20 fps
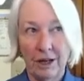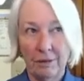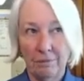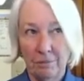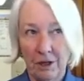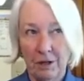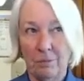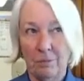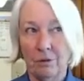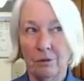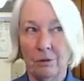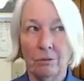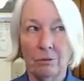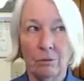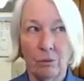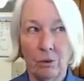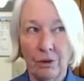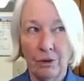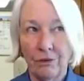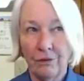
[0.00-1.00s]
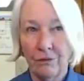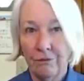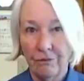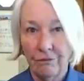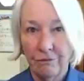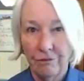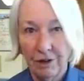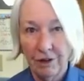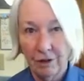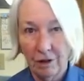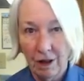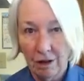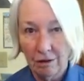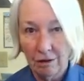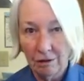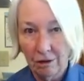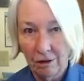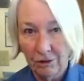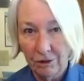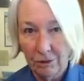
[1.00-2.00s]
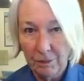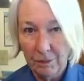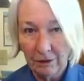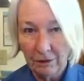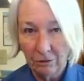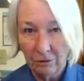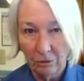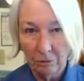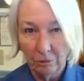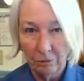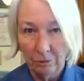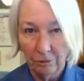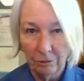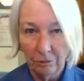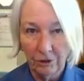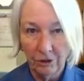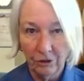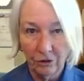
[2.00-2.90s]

get people with fetal alcohol spectrum